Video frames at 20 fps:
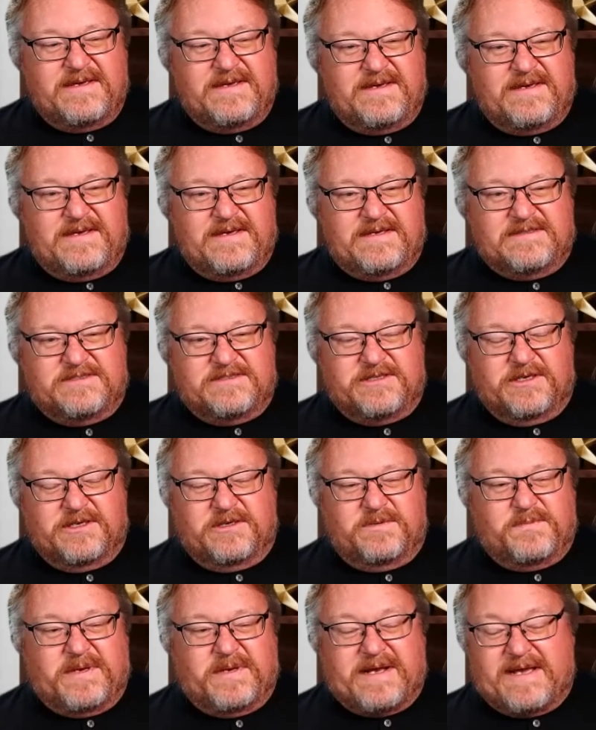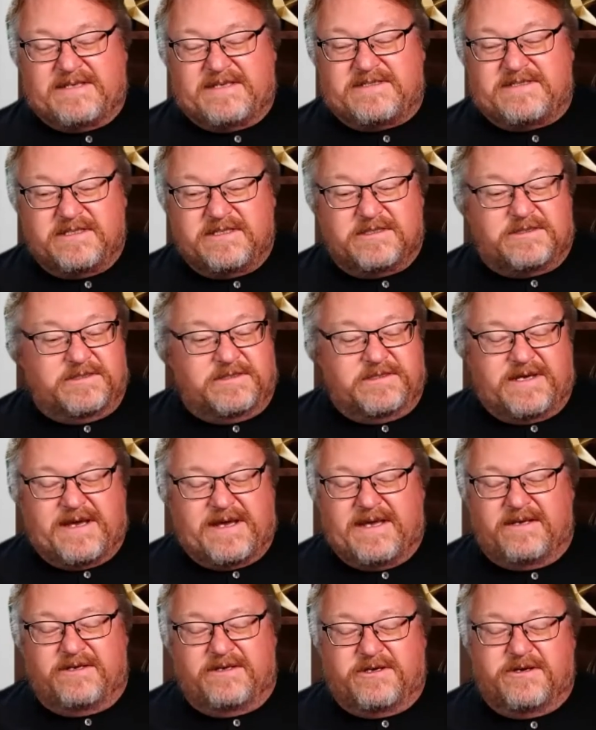So, but I
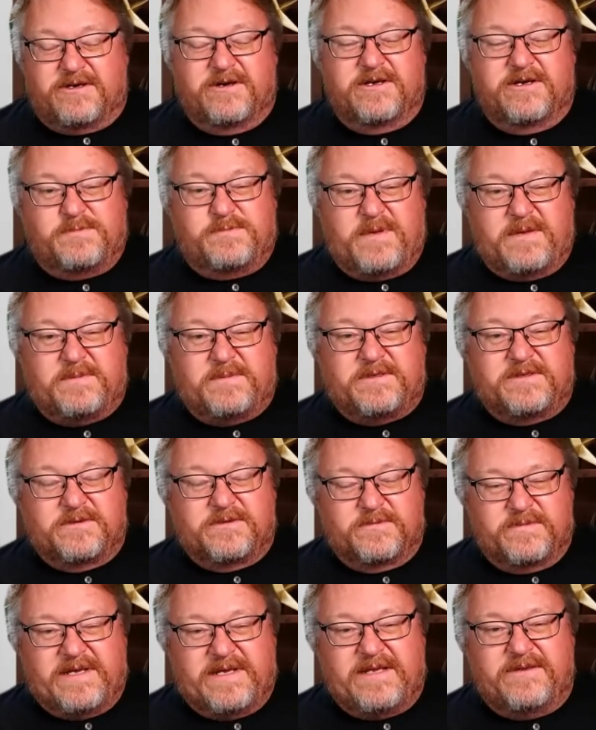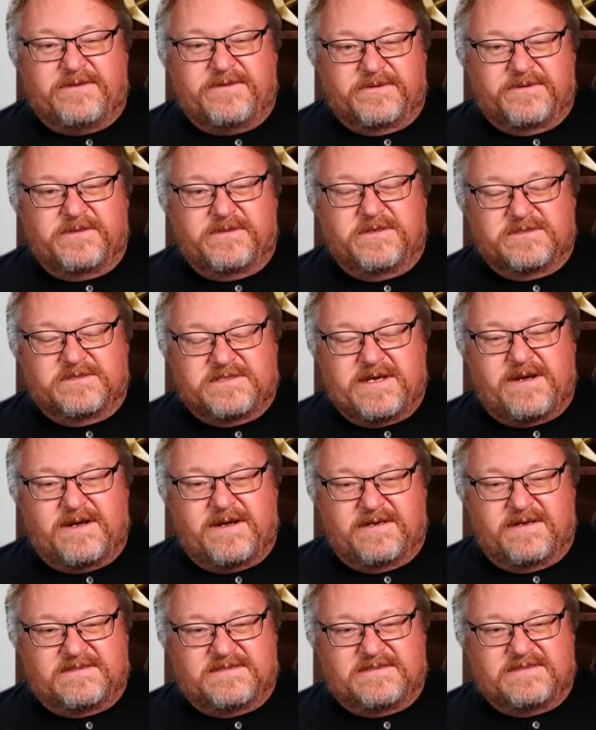encourage people to read through those
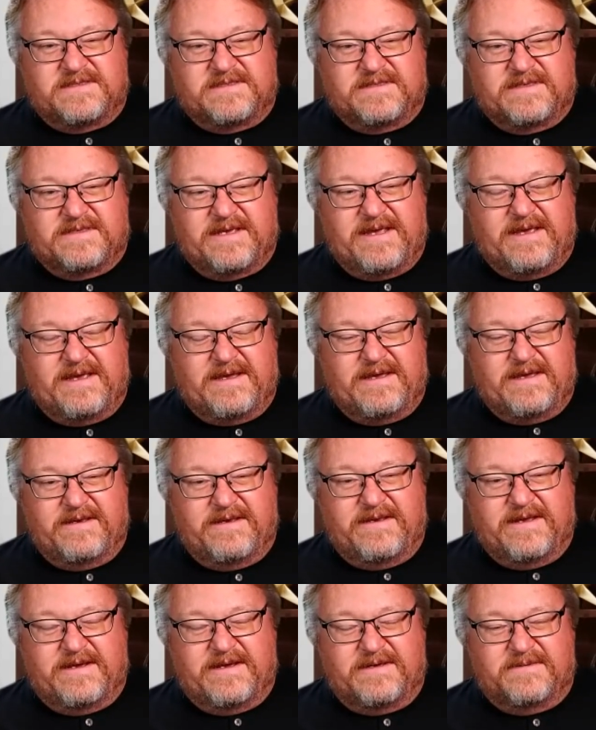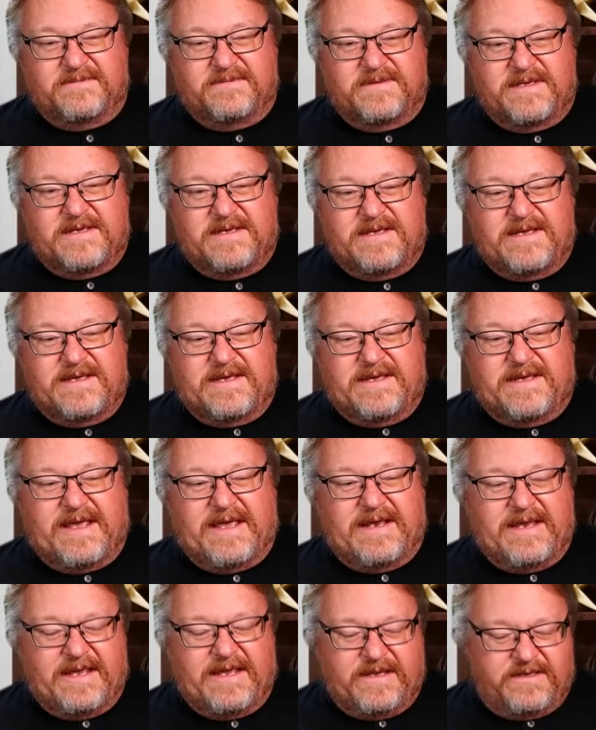docs, and
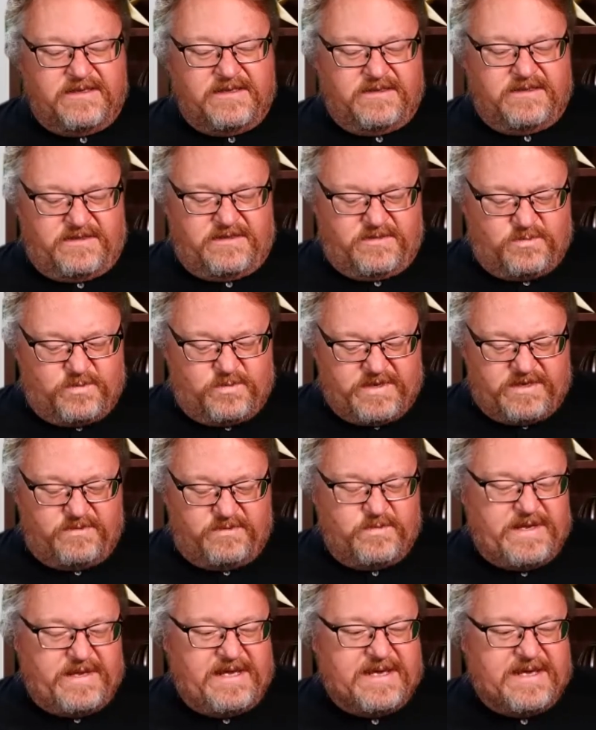then when we